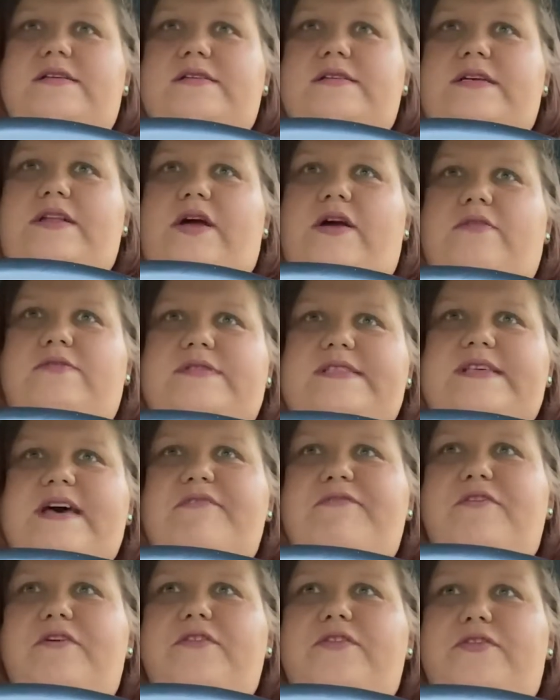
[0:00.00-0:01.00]
you know,
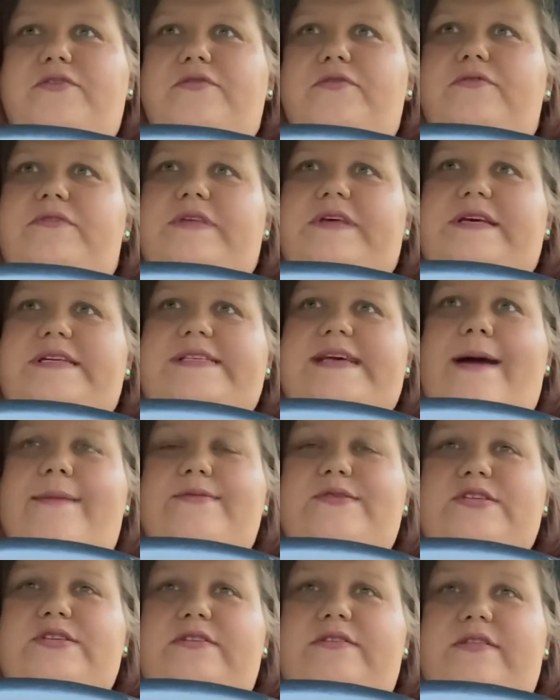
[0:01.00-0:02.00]
suffered through the
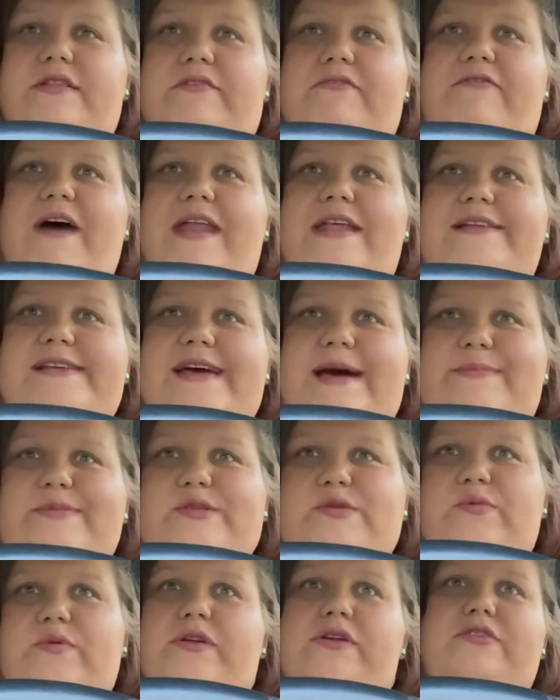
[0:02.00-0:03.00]
fat
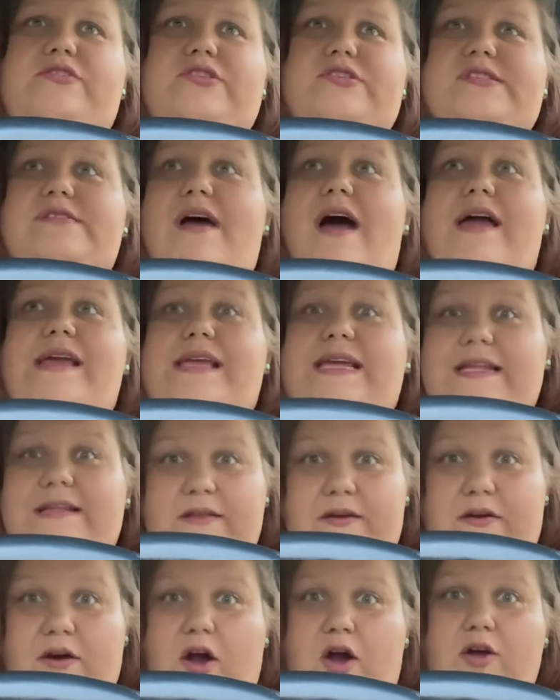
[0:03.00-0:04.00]
adaptation where you're just not eating
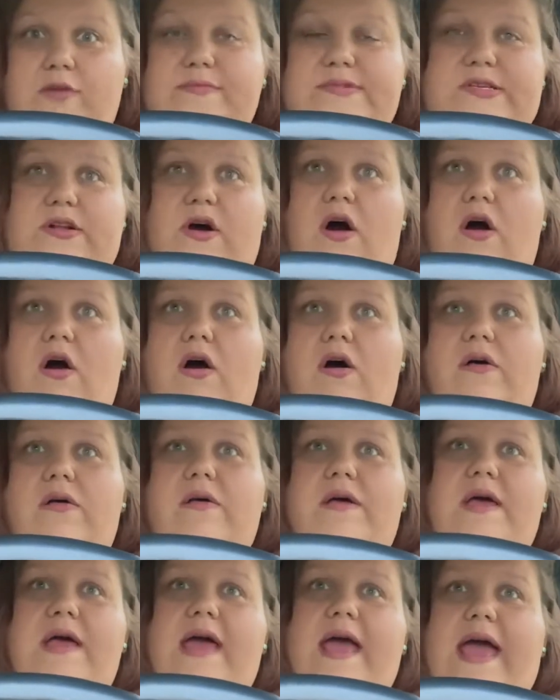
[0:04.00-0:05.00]
the carbs at all,
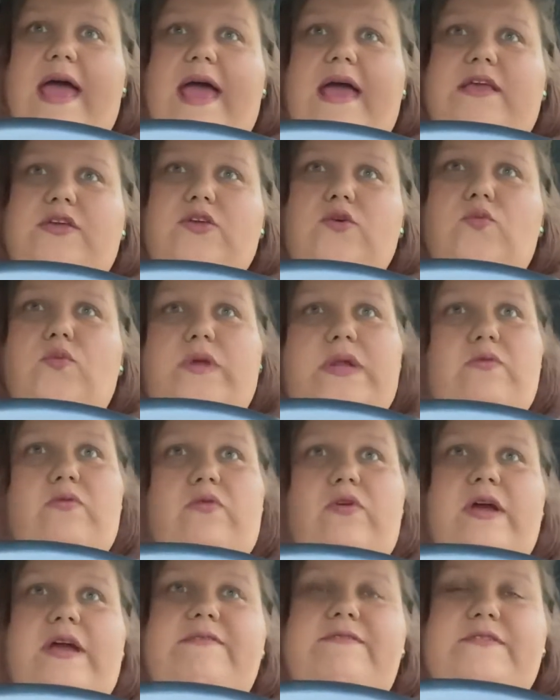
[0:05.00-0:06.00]
you
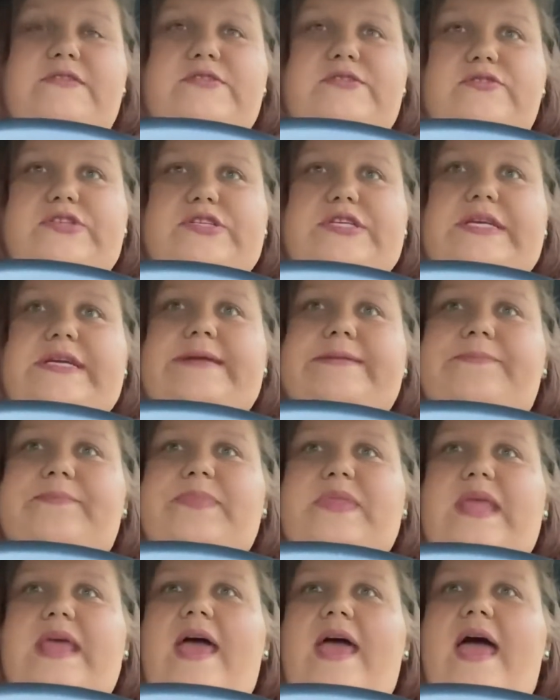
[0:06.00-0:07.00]
wouldn't crave the sushi.
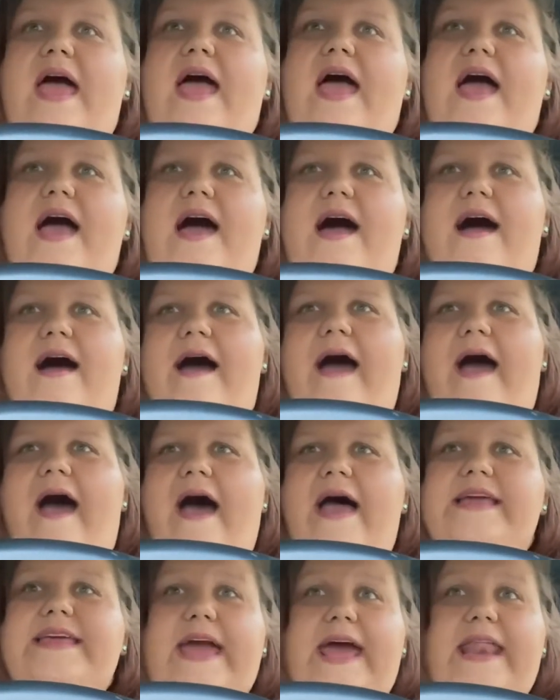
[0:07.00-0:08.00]

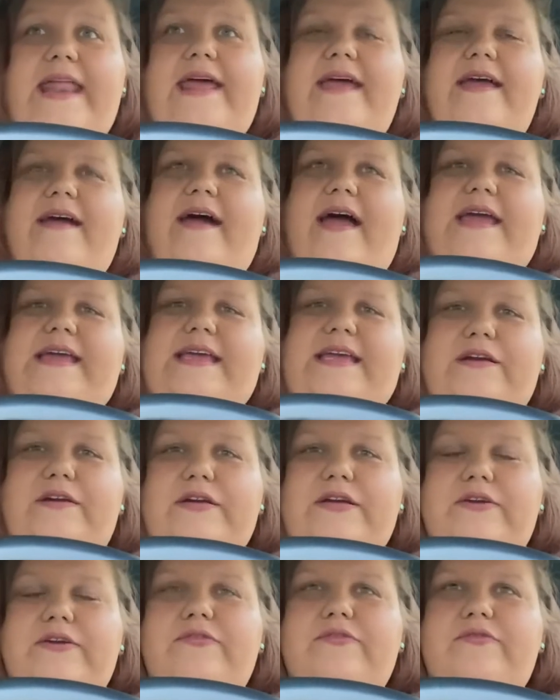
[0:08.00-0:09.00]
I get it, I hear
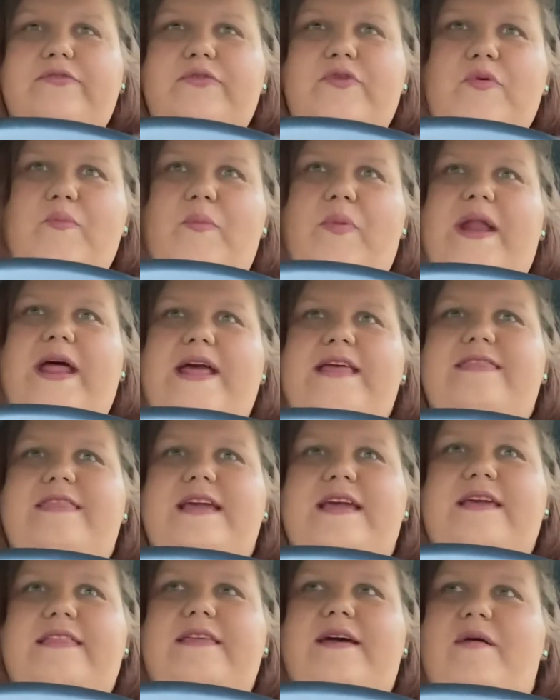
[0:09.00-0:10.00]
you, but I
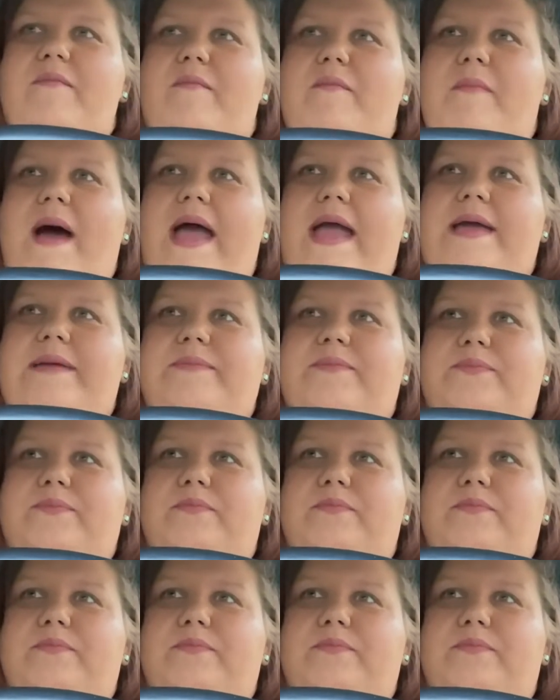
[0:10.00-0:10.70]
think that my